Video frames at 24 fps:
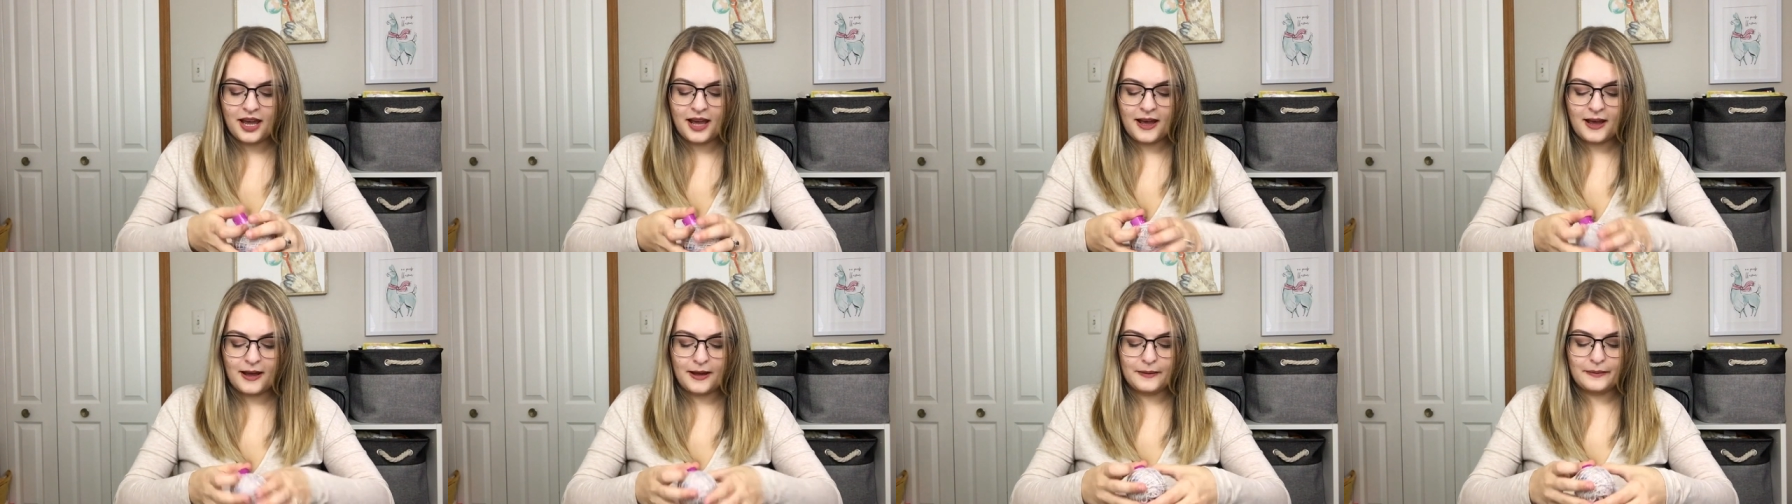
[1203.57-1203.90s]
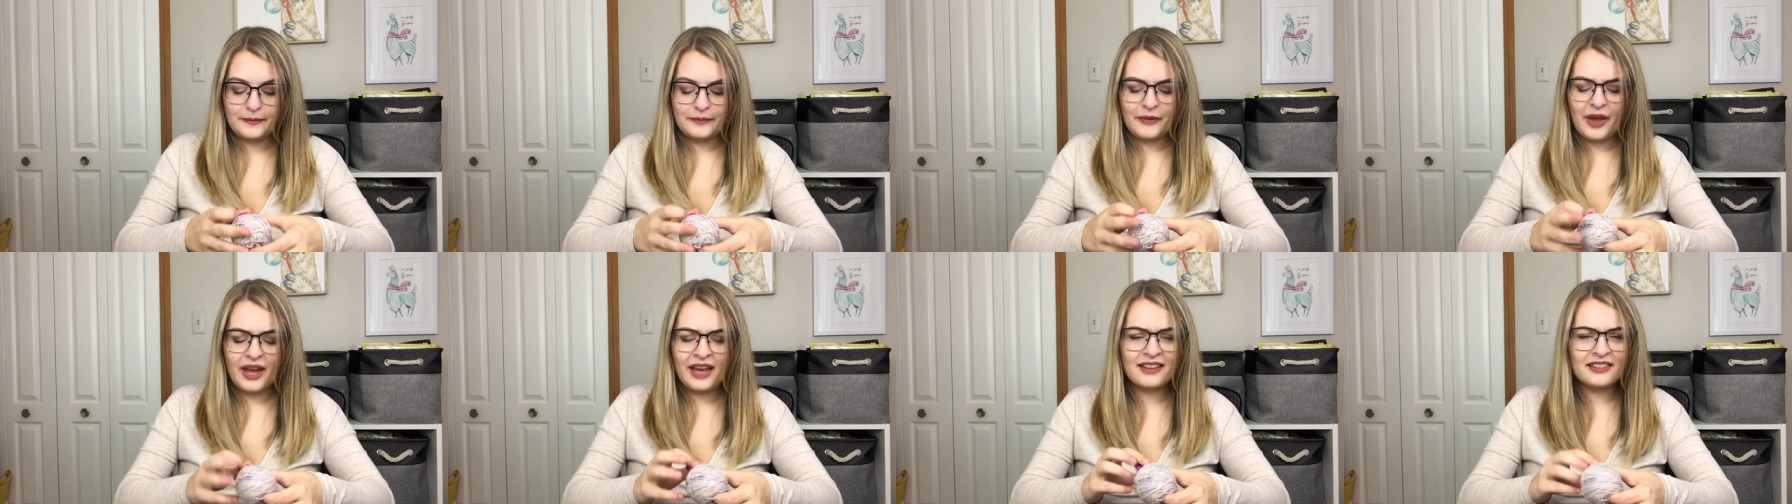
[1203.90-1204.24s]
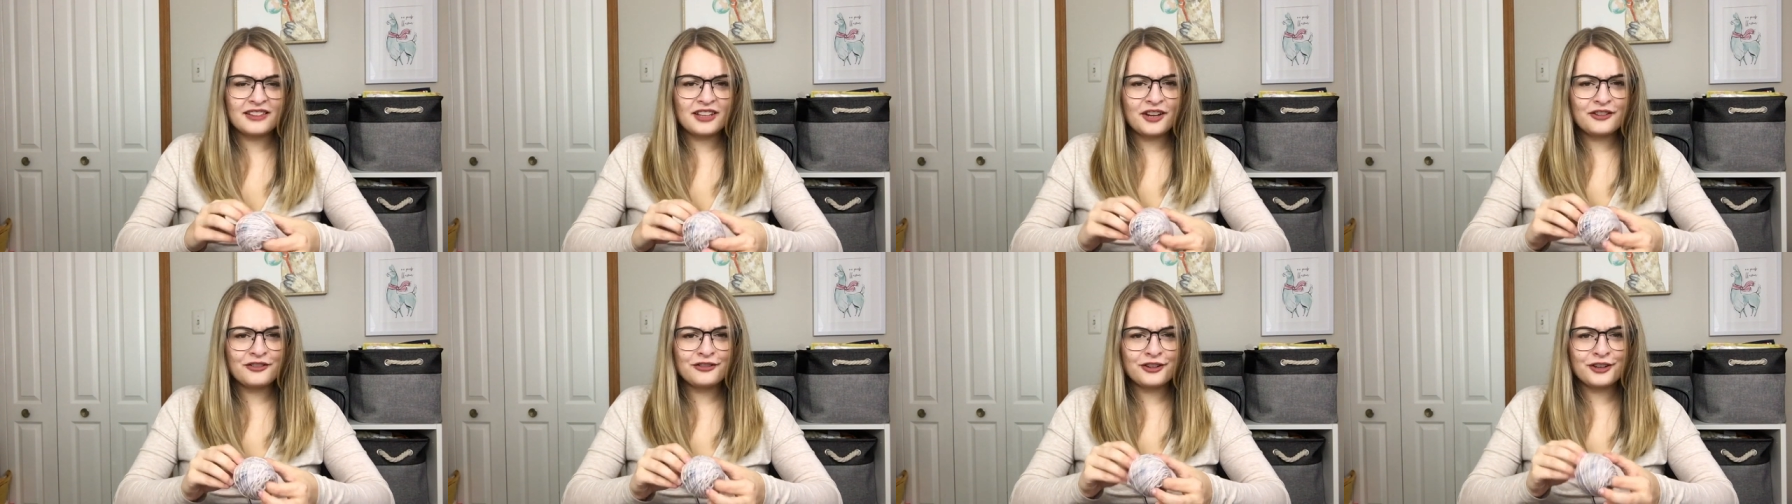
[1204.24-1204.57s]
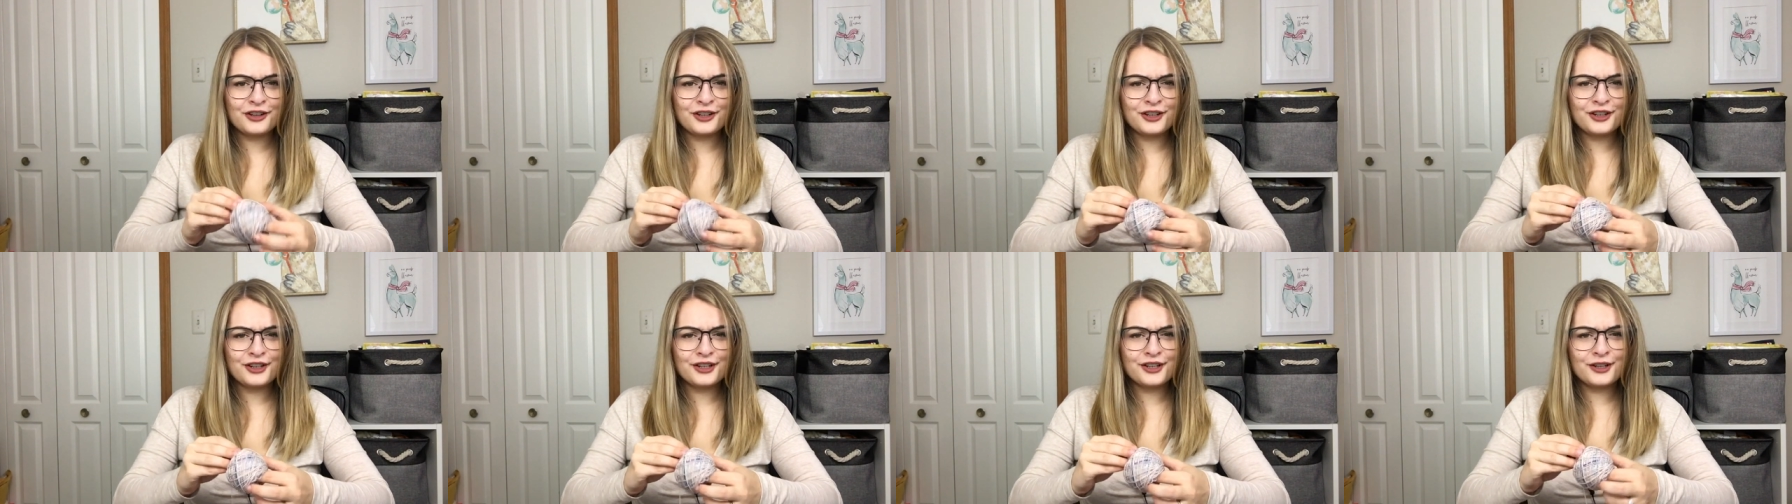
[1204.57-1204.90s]
I love
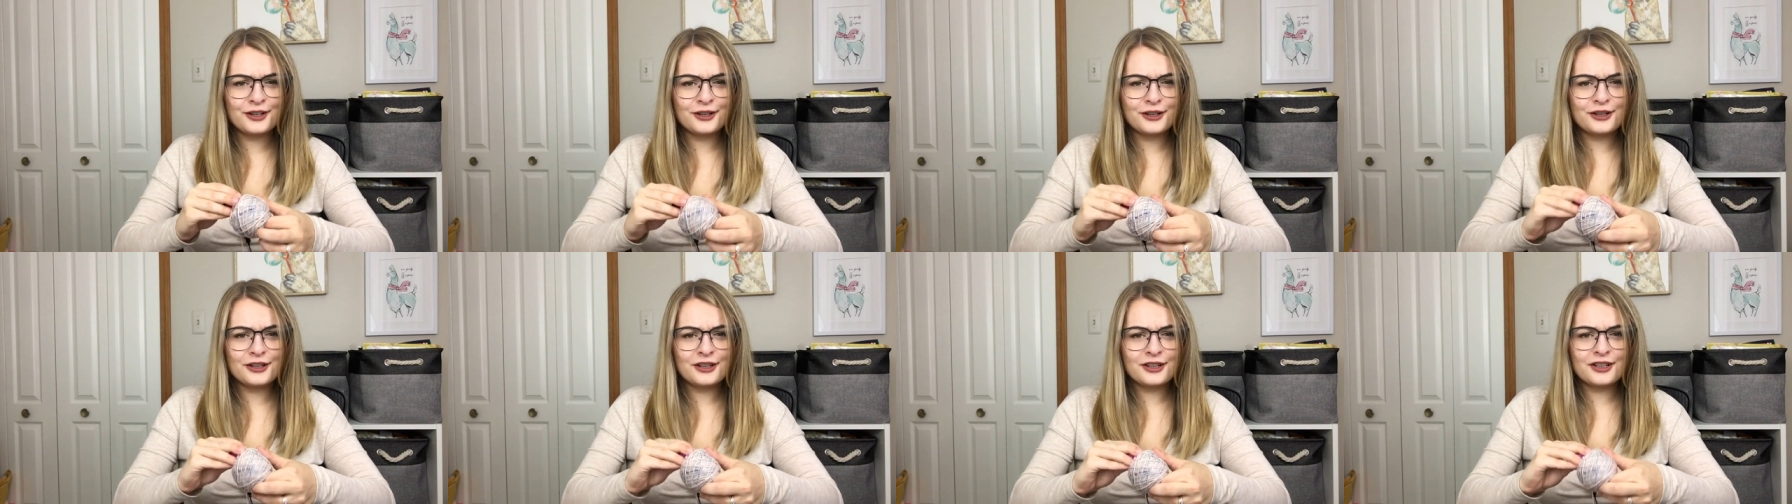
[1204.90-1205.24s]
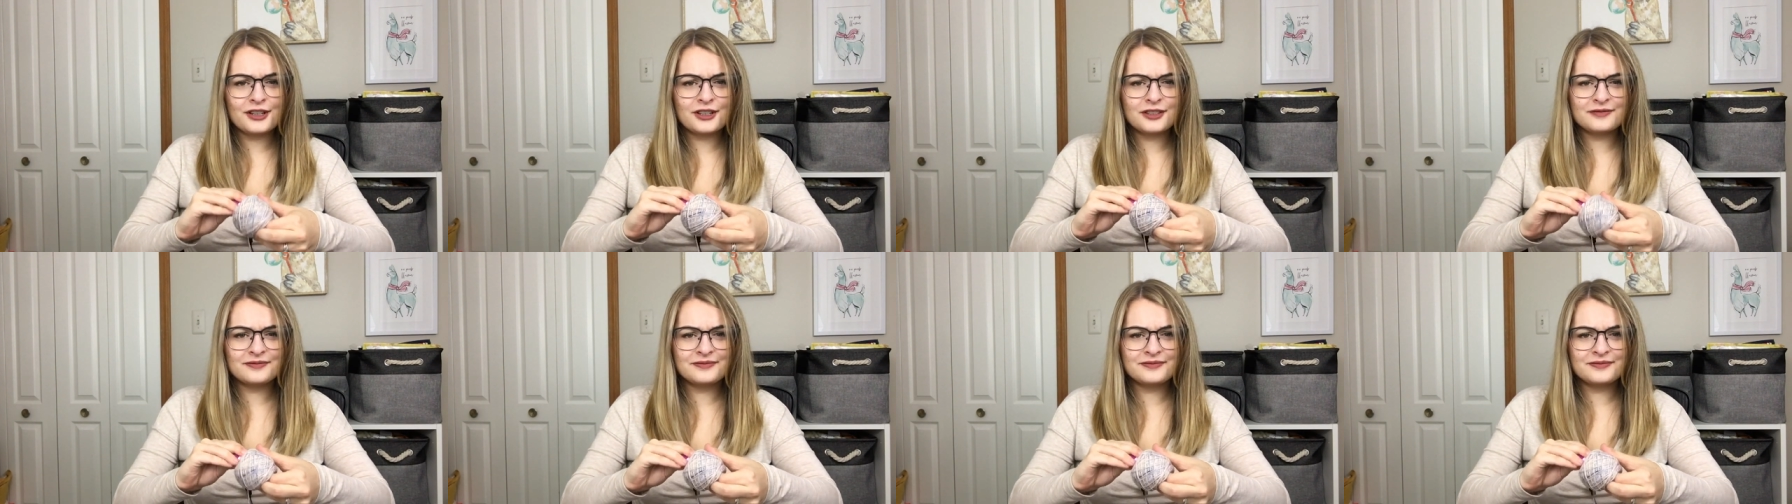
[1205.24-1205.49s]
her,